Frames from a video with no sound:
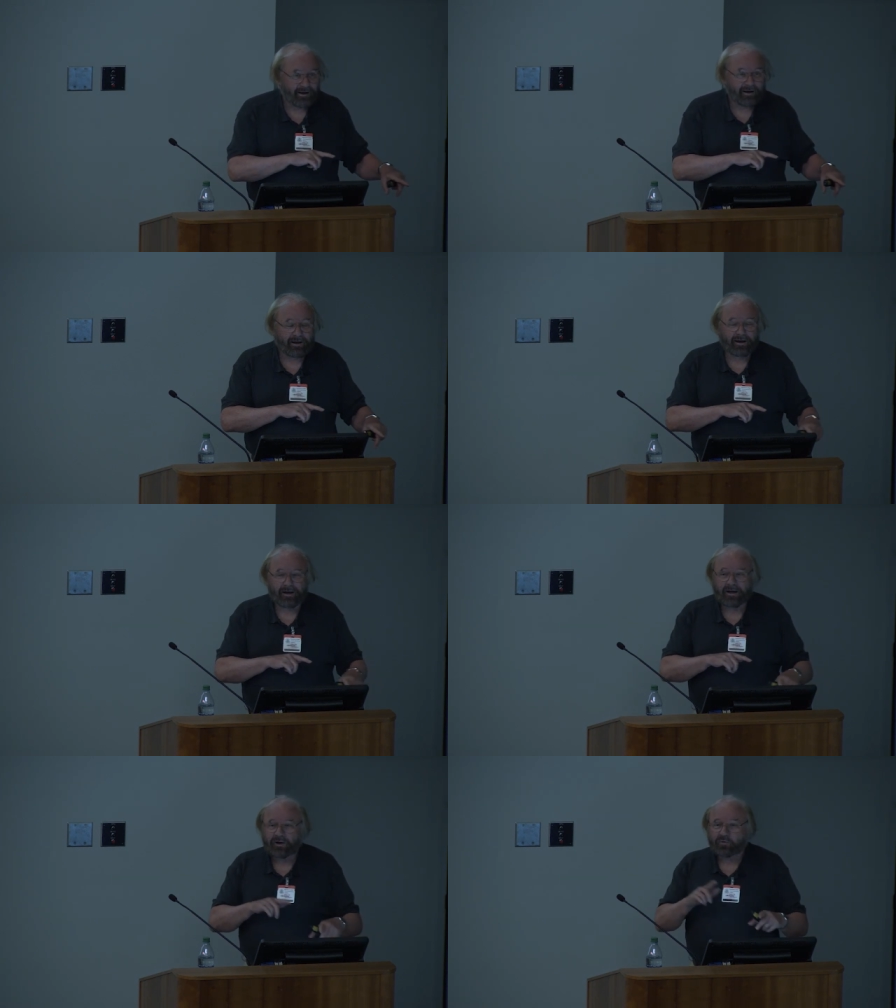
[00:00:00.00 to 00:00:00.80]

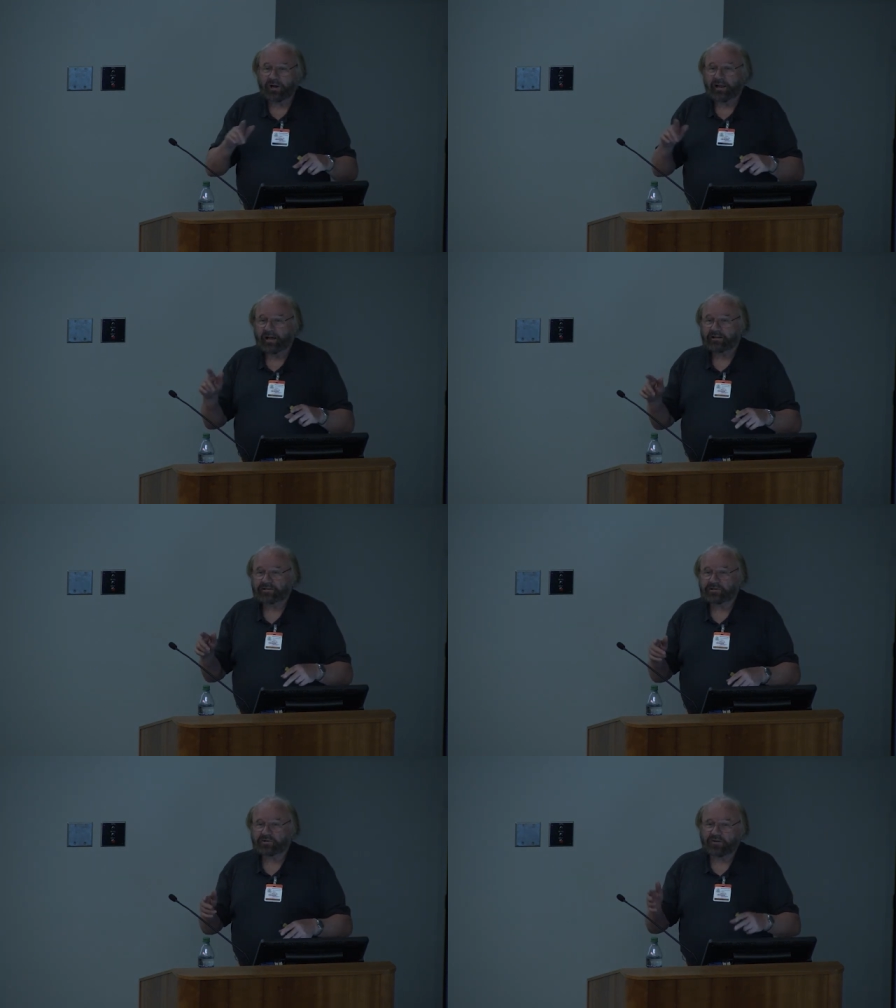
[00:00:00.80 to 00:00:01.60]
Uh, rarely had he
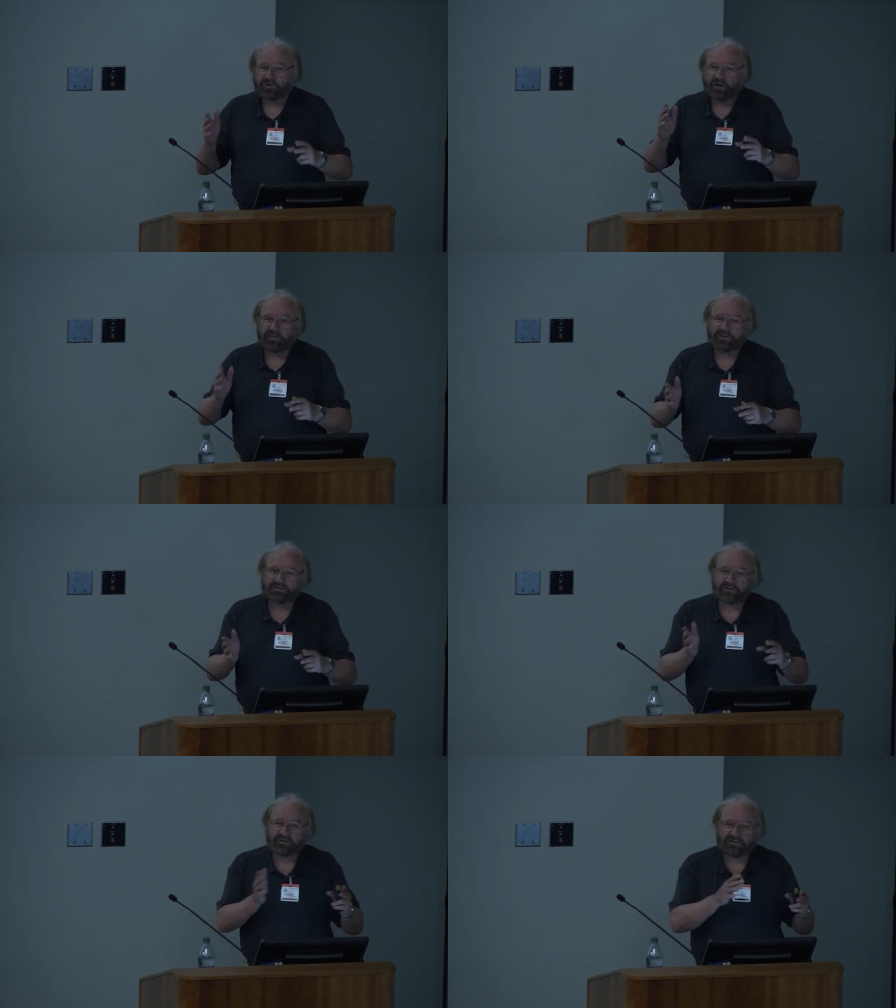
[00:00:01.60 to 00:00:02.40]
seen. So after you get
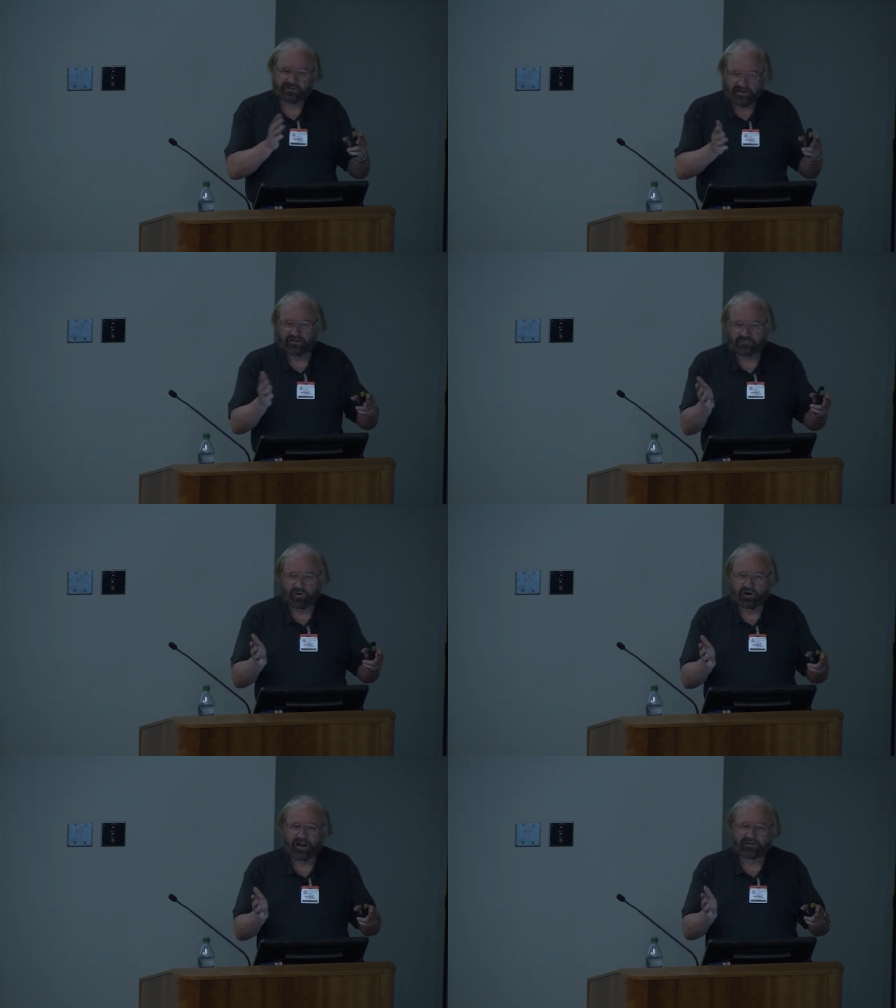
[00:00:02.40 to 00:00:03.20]
these, this negative
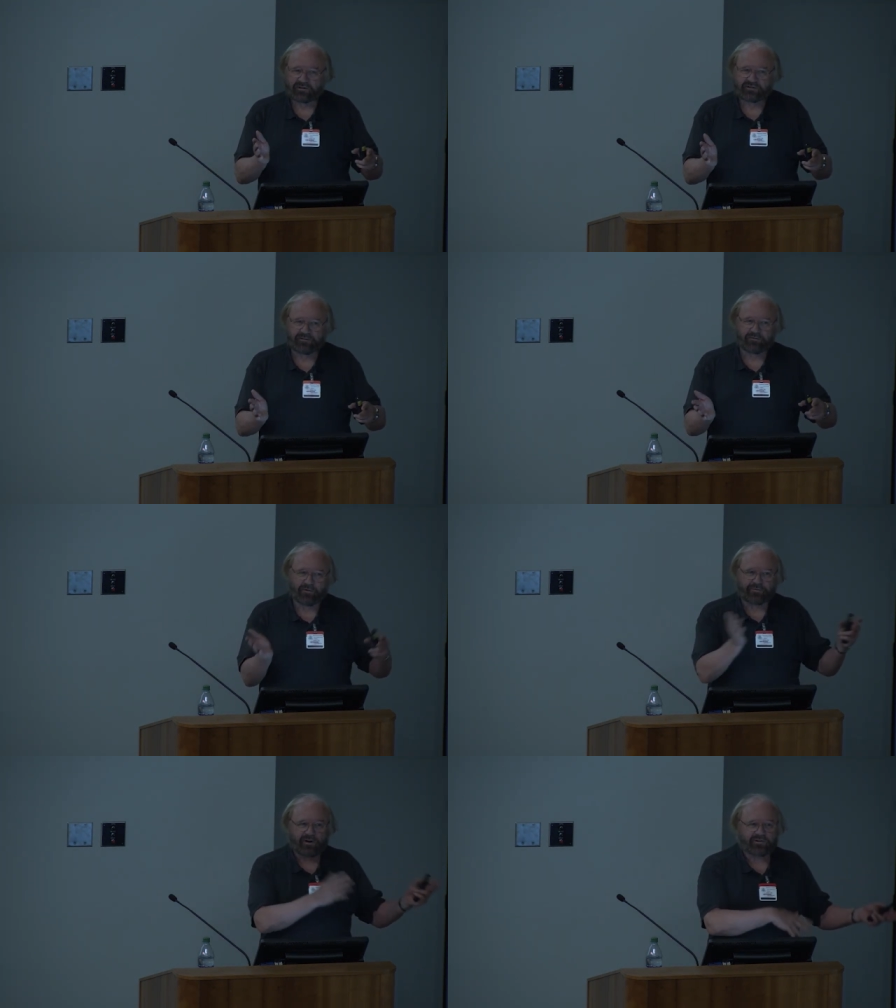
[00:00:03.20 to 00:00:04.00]
polarity stuff, if
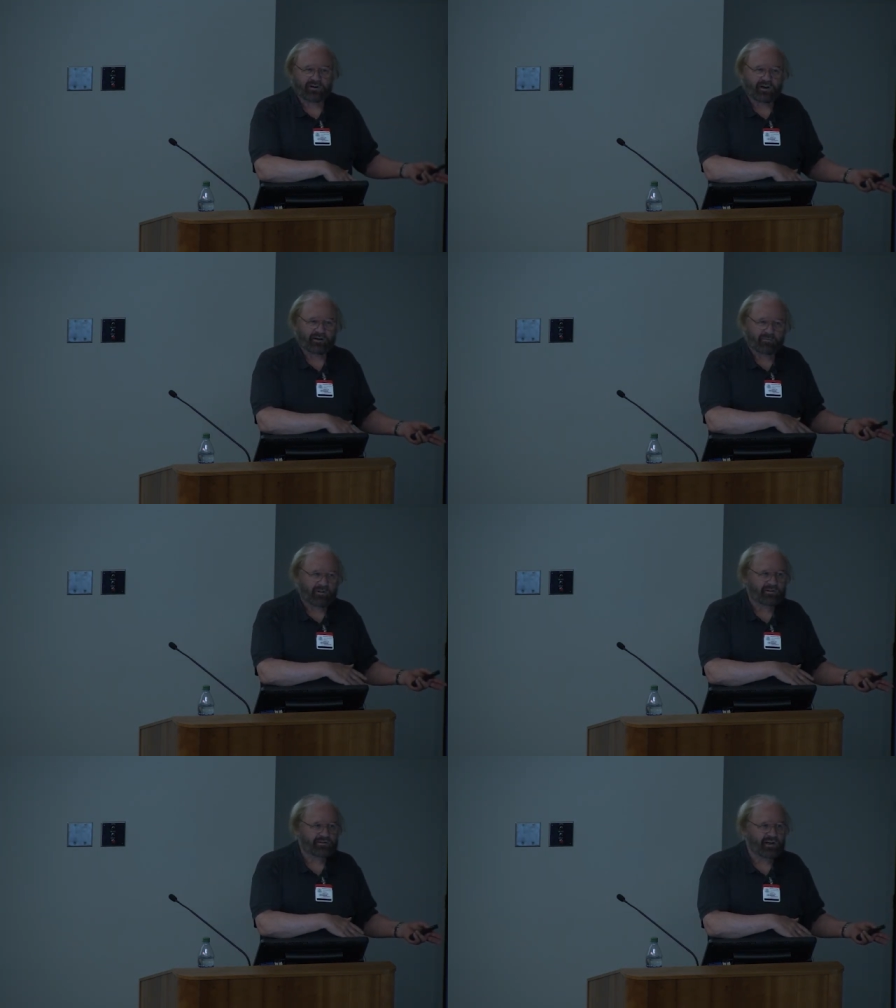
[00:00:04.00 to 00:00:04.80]
you front an,
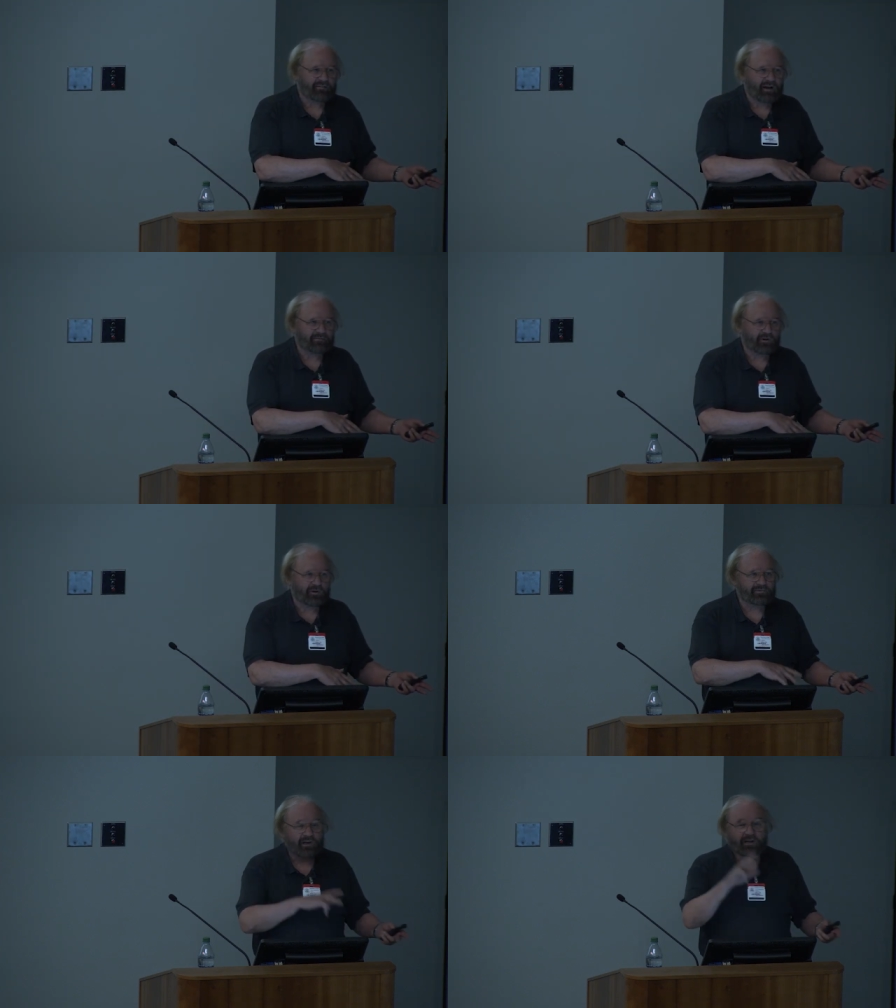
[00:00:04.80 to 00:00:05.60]
one of these kind of
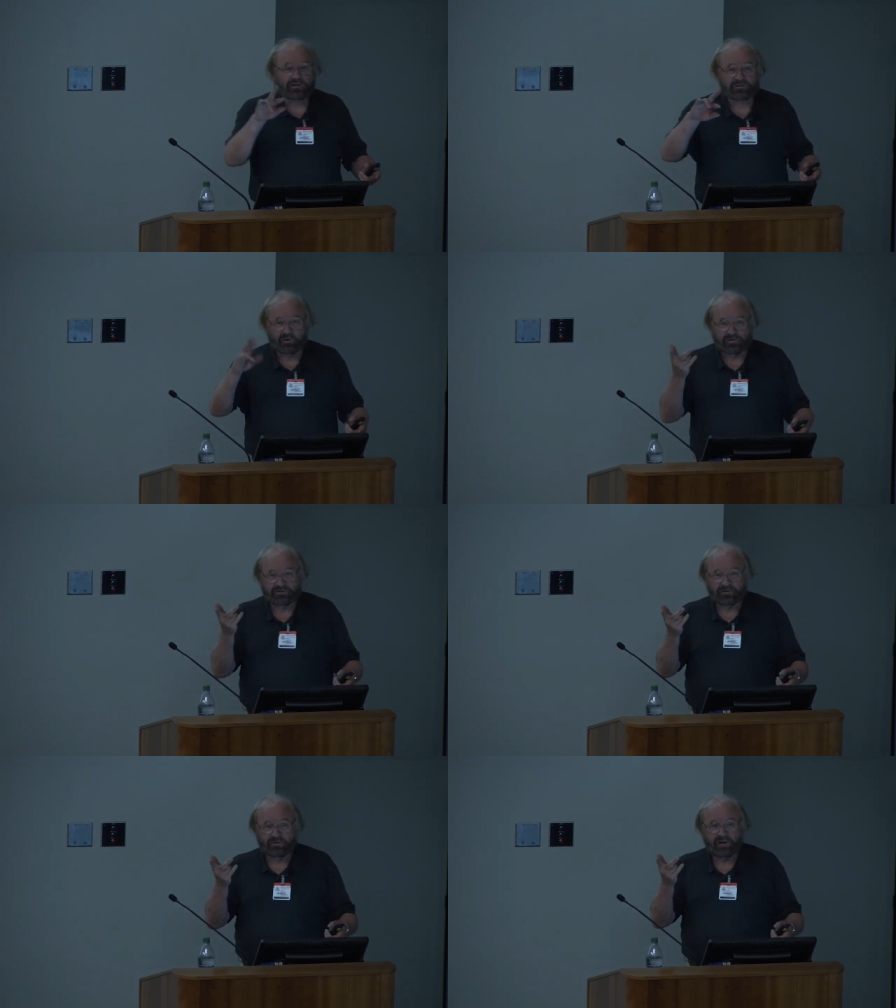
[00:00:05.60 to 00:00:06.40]
adverbs, you're
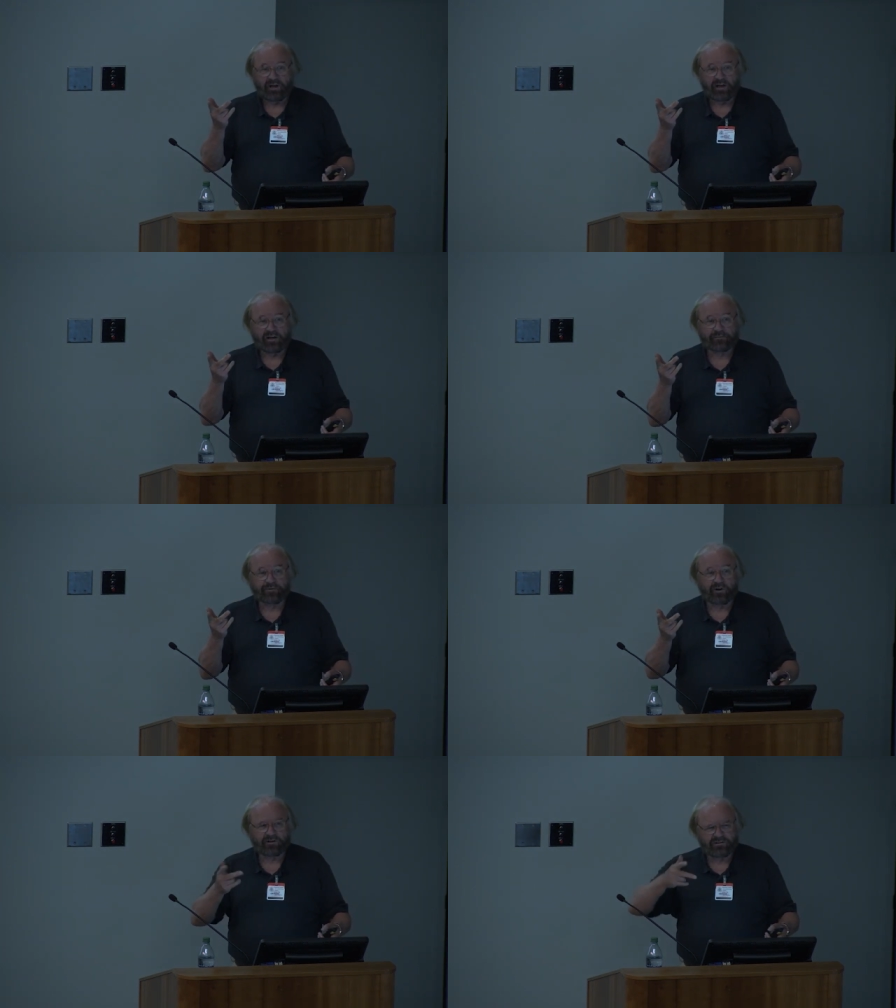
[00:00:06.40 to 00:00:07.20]
supposed to invert.